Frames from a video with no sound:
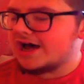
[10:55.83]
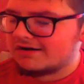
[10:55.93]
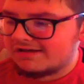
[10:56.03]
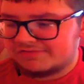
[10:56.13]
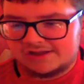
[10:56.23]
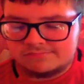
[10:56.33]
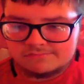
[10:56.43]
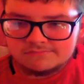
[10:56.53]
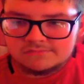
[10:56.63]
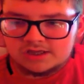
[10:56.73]
However,
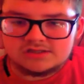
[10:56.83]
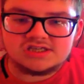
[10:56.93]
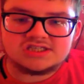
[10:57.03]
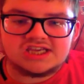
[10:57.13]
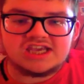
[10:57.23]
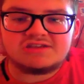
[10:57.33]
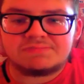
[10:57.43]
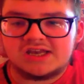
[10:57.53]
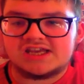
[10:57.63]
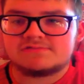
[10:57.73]
there's
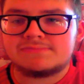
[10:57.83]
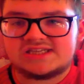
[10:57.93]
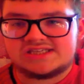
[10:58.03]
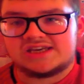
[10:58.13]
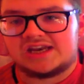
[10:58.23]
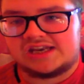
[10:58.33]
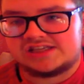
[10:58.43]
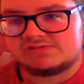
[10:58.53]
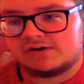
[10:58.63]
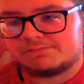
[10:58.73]
key players missing, and
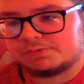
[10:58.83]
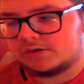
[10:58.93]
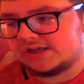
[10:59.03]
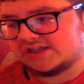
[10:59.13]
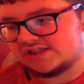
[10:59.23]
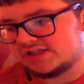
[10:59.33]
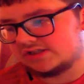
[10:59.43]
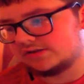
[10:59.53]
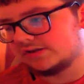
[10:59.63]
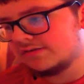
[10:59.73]
this is what I've put in the
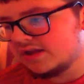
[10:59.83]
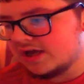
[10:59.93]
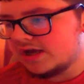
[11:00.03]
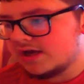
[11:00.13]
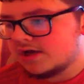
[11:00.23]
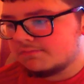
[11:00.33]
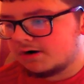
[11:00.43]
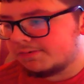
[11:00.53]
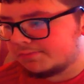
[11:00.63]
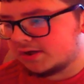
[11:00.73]
title.
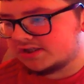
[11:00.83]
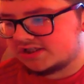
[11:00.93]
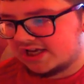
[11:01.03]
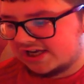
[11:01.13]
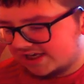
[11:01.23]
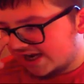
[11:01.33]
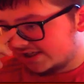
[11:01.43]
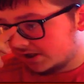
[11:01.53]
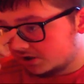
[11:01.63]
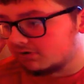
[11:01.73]
Paul Pogba has
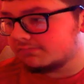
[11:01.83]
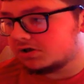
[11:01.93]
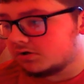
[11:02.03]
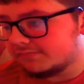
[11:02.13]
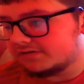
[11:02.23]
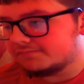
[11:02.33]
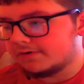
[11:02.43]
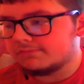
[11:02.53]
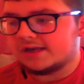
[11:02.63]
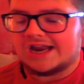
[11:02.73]
yet not recovered
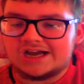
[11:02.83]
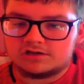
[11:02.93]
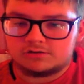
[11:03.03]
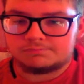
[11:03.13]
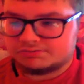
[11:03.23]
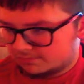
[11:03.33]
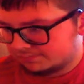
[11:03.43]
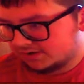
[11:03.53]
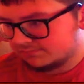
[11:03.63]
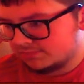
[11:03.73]
from ankle
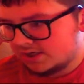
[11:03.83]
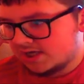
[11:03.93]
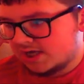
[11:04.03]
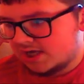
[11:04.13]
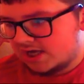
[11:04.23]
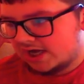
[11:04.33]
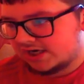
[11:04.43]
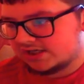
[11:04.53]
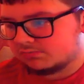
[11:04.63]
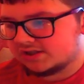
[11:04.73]
problem,
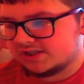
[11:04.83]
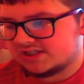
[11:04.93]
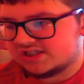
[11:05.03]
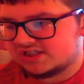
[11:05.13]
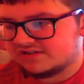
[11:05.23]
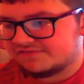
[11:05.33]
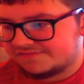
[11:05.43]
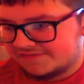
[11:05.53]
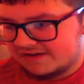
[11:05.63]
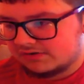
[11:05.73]
and is one of the
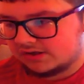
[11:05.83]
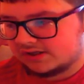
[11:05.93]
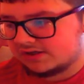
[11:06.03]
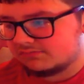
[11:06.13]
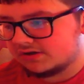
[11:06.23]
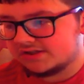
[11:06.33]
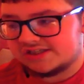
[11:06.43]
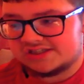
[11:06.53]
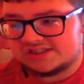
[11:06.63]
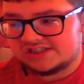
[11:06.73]
several
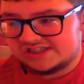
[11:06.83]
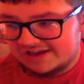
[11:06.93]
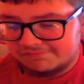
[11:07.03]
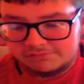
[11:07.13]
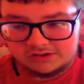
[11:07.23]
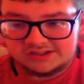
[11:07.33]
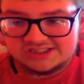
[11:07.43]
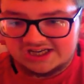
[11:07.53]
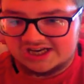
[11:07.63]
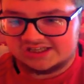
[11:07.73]

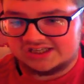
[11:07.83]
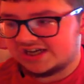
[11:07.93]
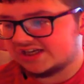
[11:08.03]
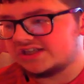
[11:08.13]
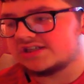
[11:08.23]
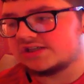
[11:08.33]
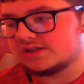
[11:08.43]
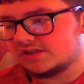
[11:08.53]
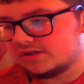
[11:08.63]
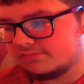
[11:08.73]
sidelined
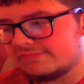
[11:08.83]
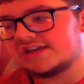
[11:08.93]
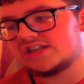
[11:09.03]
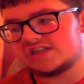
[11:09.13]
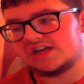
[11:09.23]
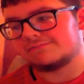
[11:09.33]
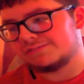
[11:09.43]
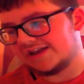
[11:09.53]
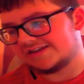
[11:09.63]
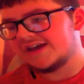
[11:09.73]
Manchester
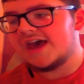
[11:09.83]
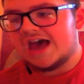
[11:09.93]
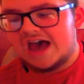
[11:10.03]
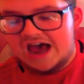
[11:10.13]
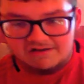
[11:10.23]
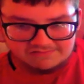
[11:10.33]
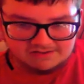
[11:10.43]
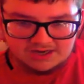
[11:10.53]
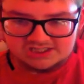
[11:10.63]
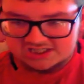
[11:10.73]
United players.
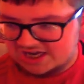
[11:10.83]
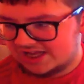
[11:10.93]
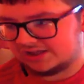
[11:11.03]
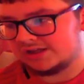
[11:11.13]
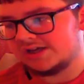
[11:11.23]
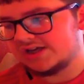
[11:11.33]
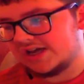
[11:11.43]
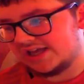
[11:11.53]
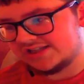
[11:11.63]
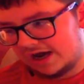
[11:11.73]
Anthony Martial
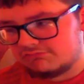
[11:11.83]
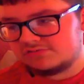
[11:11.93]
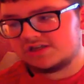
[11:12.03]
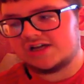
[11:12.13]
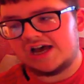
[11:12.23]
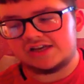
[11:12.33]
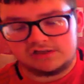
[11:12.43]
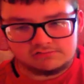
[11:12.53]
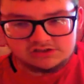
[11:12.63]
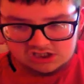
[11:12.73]
is out,
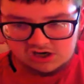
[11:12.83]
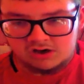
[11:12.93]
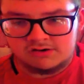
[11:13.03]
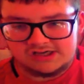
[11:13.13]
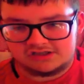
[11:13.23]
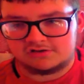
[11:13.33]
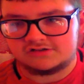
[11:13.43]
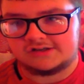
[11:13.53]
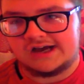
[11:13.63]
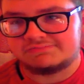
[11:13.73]
and Luke Shaw is
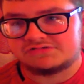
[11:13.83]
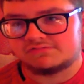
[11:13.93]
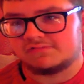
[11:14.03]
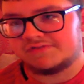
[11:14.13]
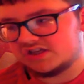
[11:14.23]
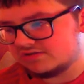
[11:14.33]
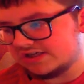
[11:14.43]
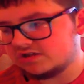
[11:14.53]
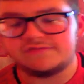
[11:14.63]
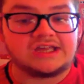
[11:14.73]
also absent with
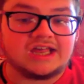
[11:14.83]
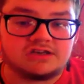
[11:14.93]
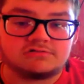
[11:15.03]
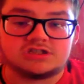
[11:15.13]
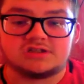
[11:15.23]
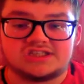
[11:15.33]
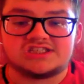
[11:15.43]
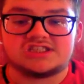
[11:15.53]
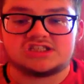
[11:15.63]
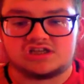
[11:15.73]
injury. Don't forget, Luke Shaw
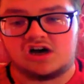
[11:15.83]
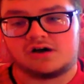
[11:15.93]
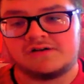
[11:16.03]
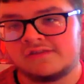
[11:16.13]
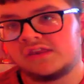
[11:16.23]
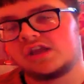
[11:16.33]
did score